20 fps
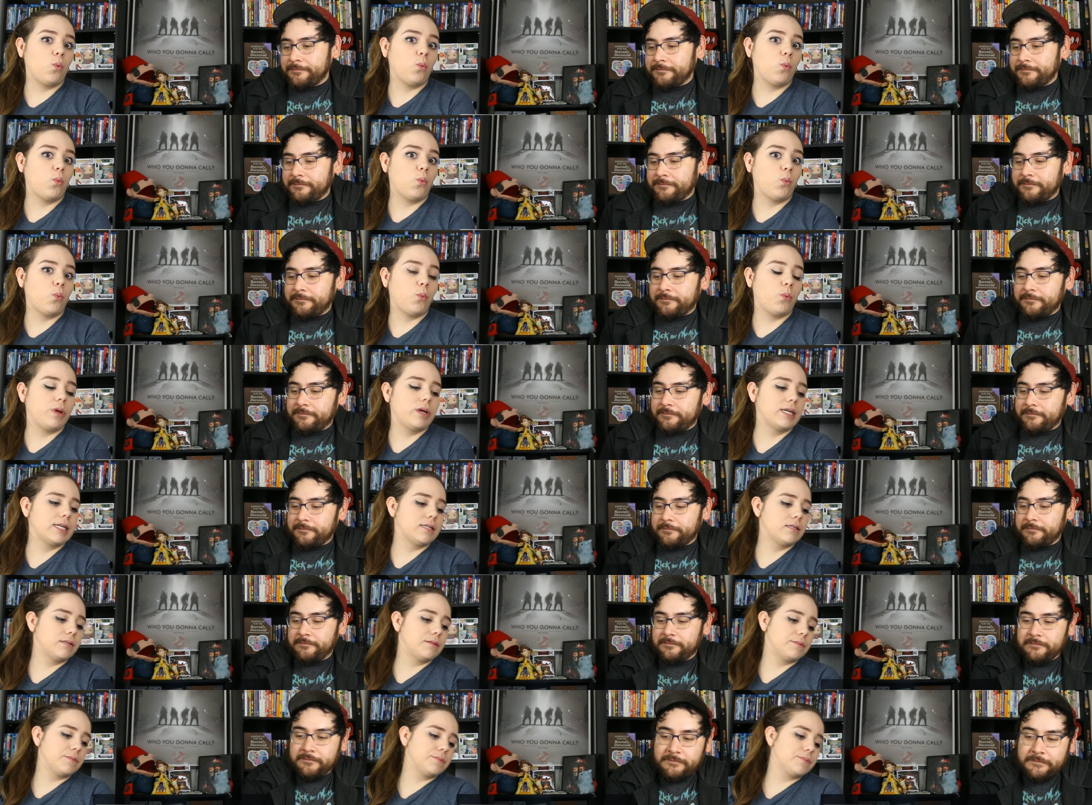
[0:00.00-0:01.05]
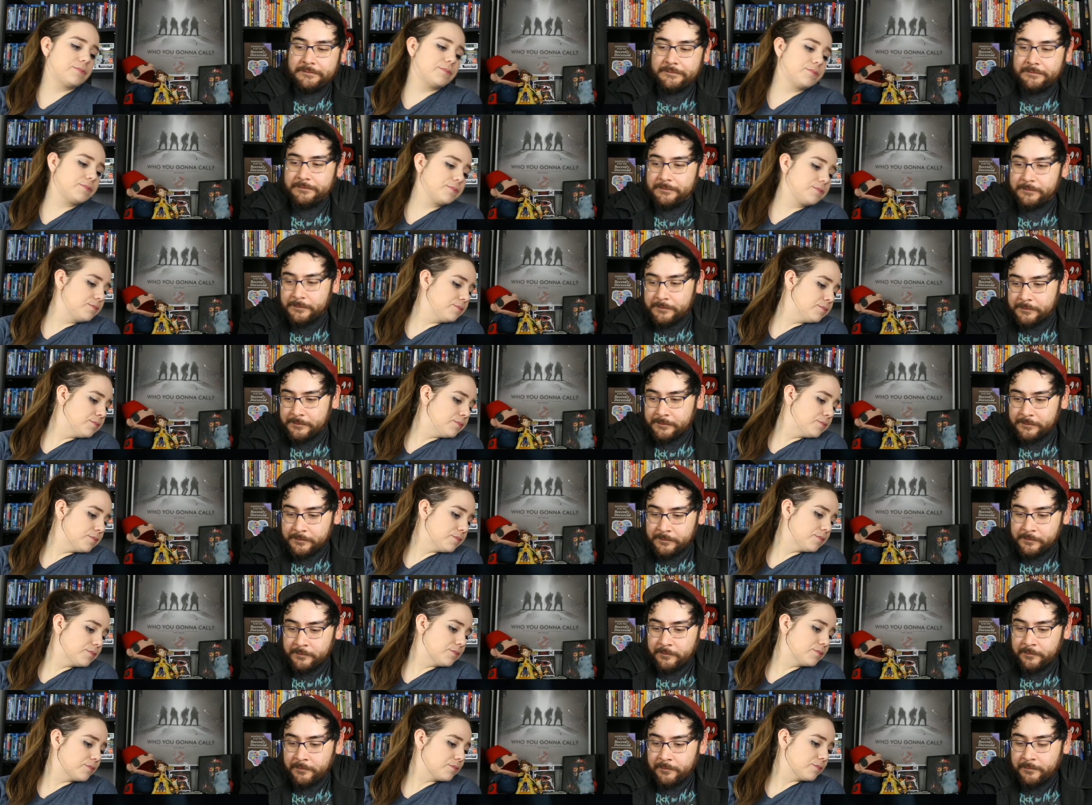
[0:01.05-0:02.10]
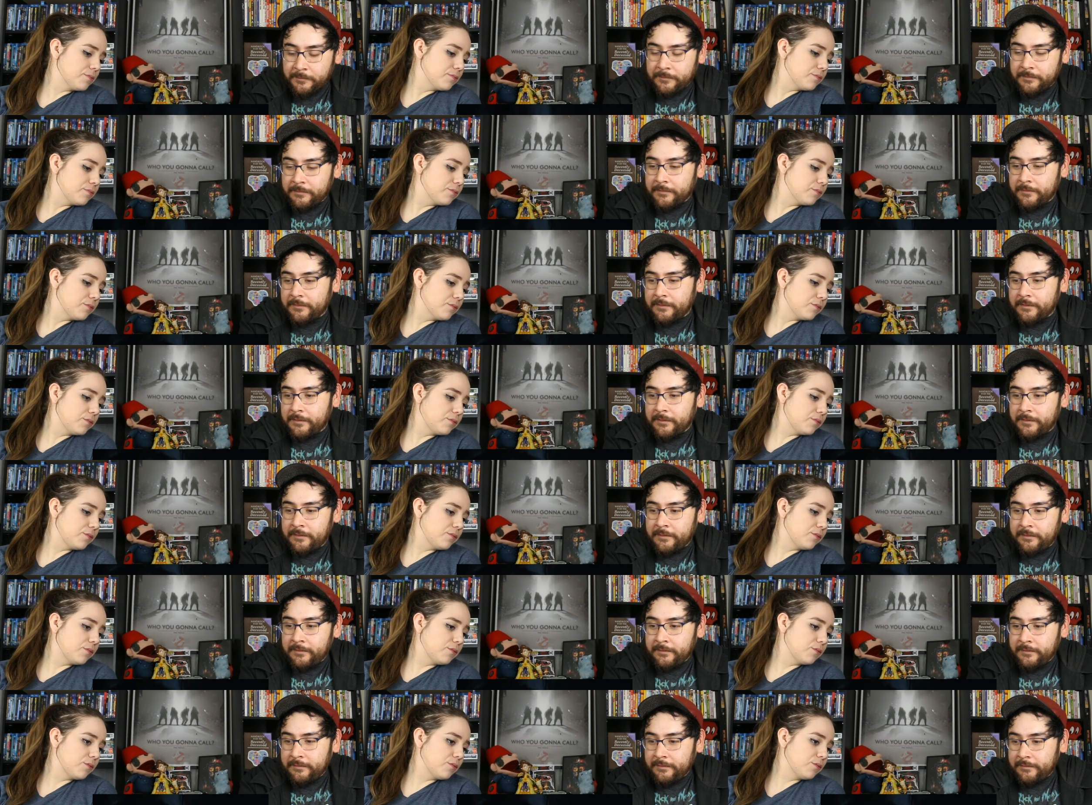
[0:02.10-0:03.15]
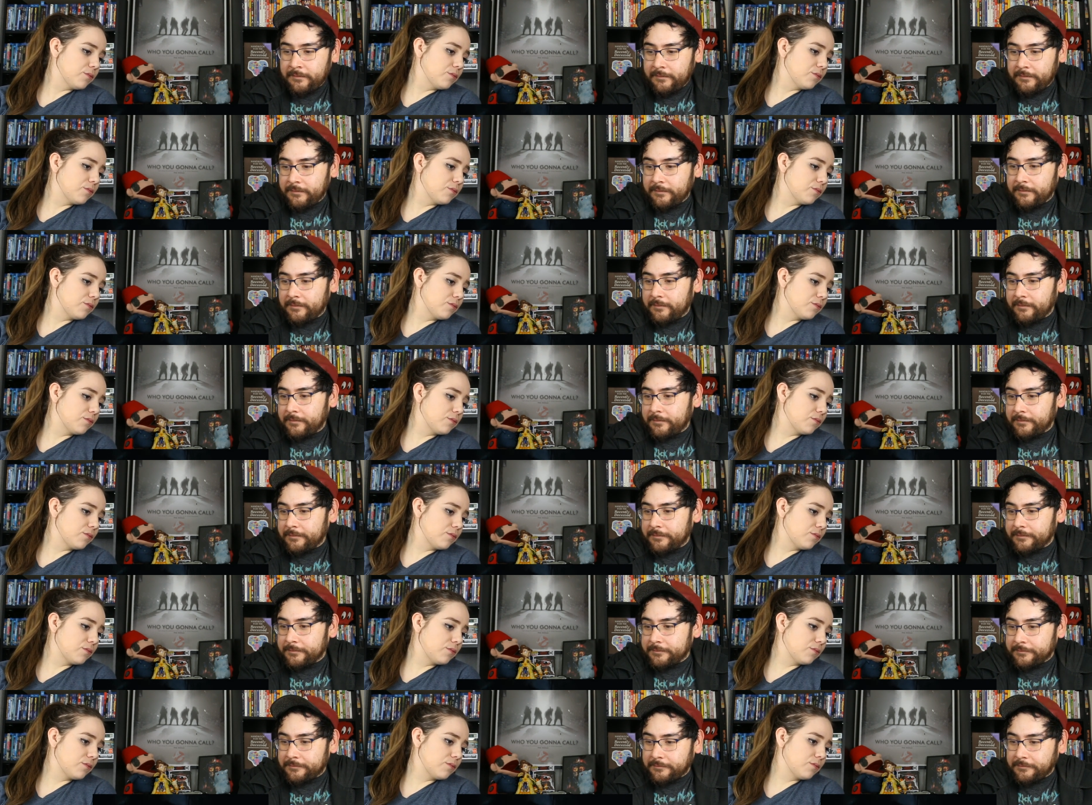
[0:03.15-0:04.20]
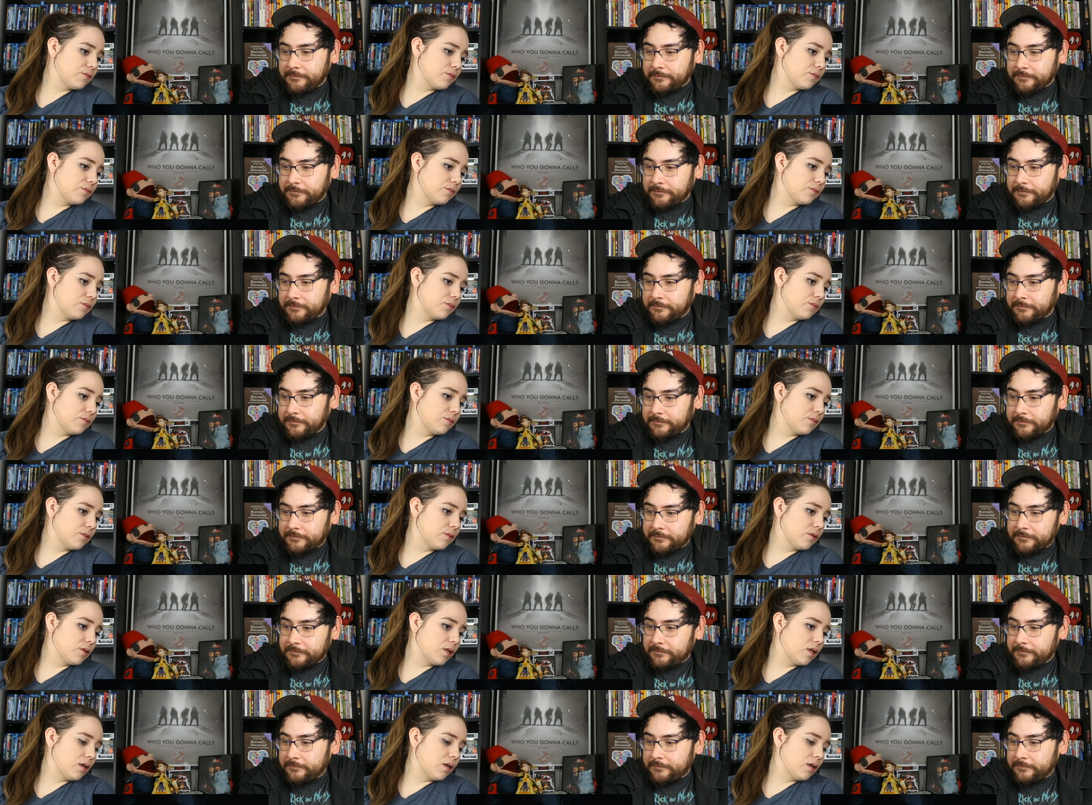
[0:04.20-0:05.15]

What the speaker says: (silence)